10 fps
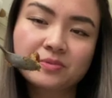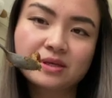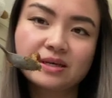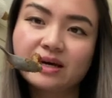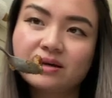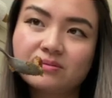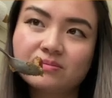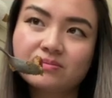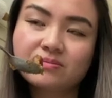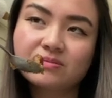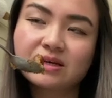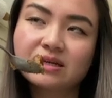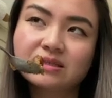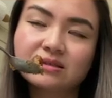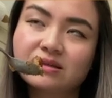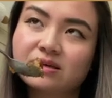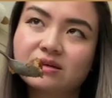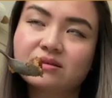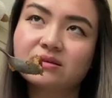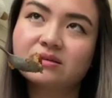get that isn't like
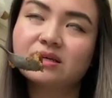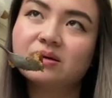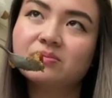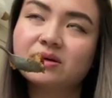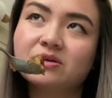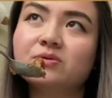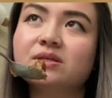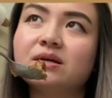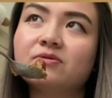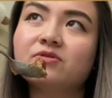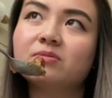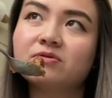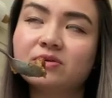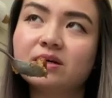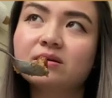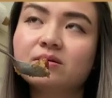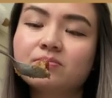the same that you would get from a friend.